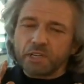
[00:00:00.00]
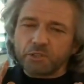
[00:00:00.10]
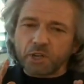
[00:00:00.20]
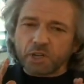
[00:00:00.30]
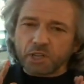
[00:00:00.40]

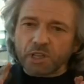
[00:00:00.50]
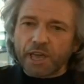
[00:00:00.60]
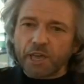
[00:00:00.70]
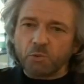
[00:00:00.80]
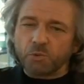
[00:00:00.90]
It's a
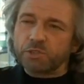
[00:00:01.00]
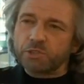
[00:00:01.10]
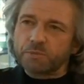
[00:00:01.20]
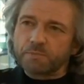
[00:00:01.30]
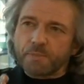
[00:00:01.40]

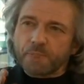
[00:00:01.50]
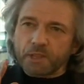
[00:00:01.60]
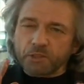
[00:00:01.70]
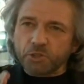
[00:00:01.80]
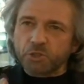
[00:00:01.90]
language
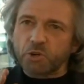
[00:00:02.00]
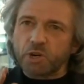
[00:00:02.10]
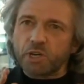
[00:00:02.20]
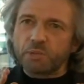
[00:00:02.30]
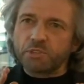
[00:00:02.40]
that
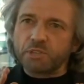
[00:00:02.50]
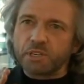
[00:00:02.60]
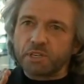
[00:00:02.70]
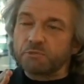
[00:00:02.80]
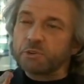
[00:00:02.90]
describes,
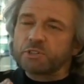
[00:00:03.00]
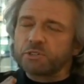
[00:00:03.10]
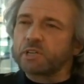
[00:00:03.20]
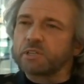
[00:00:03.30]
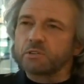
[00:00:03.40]
uh, in very
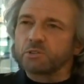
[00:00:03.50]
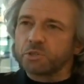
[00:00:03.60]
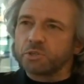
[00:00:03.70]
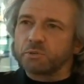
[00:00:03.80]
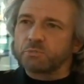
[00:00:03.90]
technical
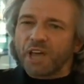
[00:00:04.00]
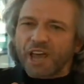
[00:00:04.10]
terms,